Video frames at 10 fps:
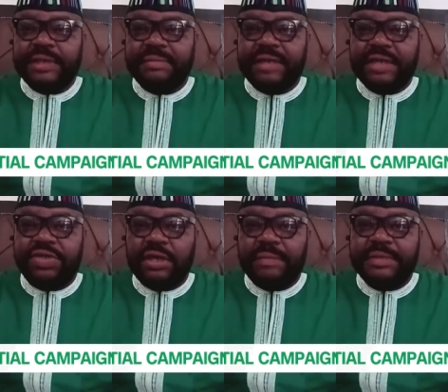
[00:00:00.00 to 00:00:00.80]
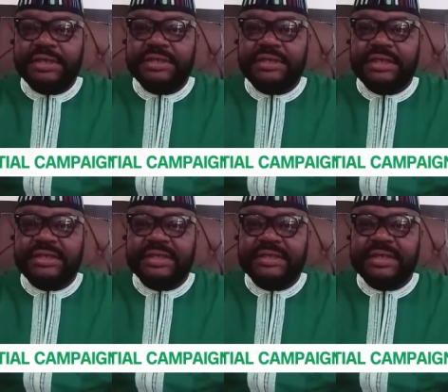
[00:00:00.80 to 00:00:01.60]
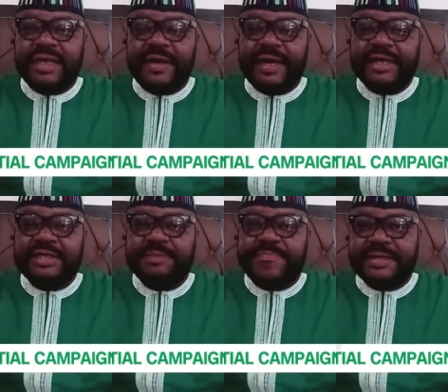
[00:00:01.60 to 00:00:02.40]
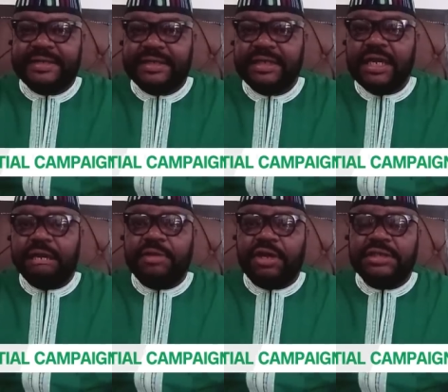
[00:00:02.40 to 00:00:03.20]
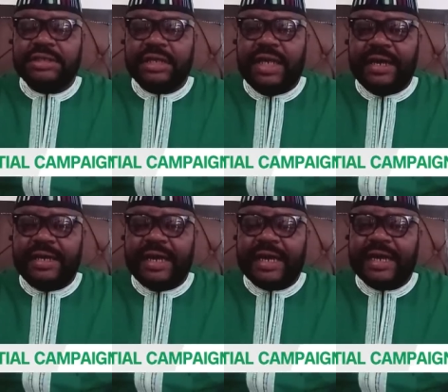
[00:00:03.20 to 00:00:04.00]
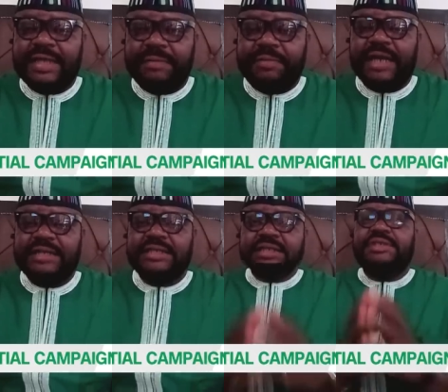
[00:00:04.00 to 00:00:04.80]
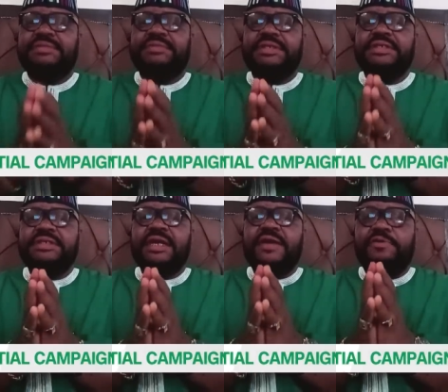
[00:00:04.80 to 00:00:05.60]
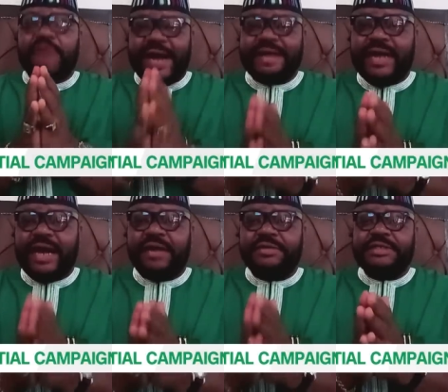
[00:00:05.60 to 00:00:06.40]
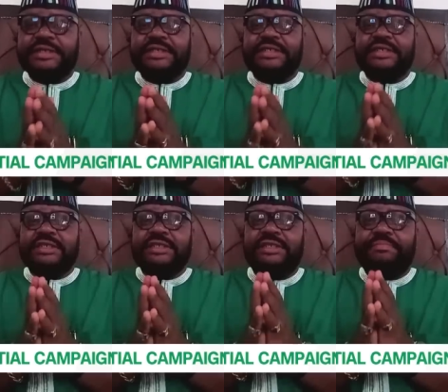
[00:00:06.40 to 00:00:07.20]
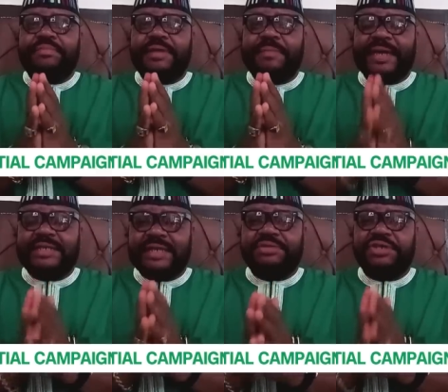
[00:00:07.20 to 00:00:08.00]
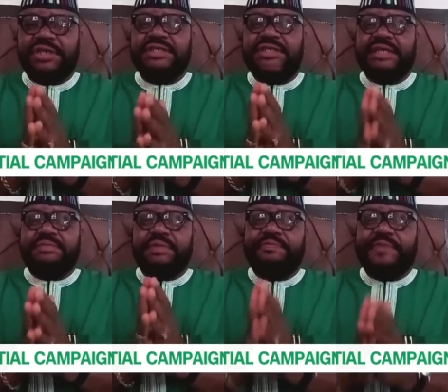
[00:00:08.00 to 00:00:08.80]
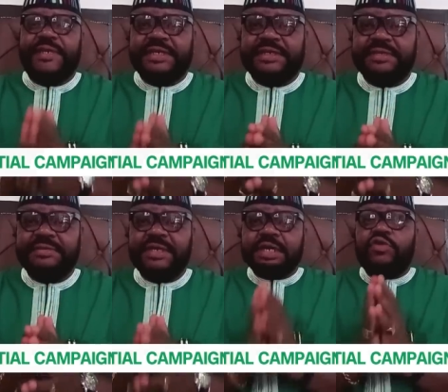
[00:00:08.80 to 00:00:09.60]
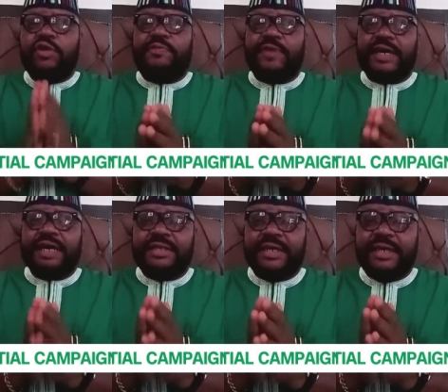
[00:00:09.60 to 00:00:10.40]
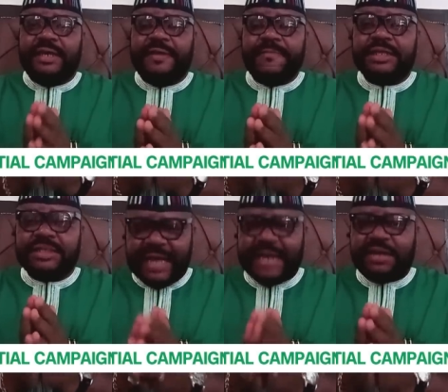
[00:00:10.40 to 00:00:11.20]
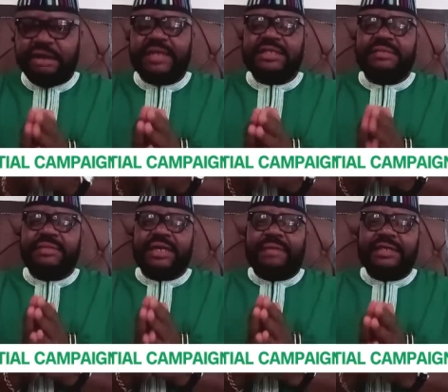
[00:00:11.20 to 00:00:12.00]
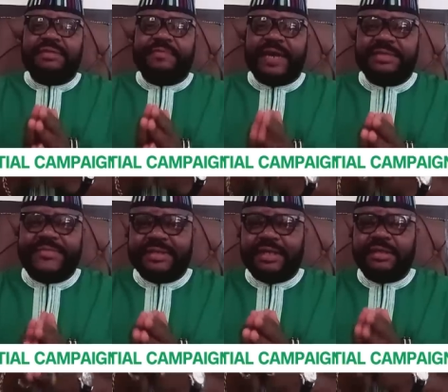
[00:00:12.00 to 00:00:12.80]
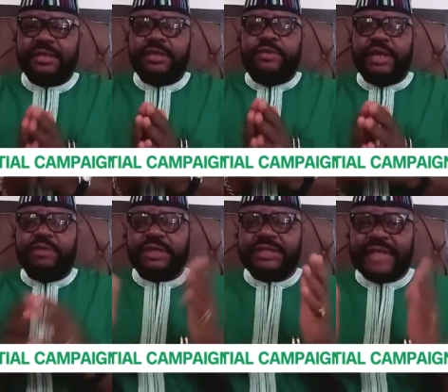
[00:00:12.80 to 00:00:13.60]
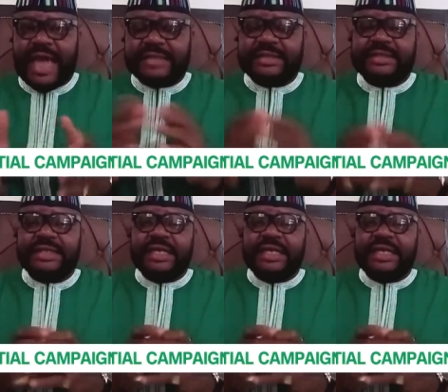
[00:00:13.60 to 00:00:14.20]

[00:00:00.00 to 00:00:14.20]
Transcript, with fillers: bother me at all. I mean, it is, it is uh, expected because, uh, like I said, Bola Tinubu is being right now. the perception is that he's being vindictive. Don't forget the snide comments he made about the vice president when he was asked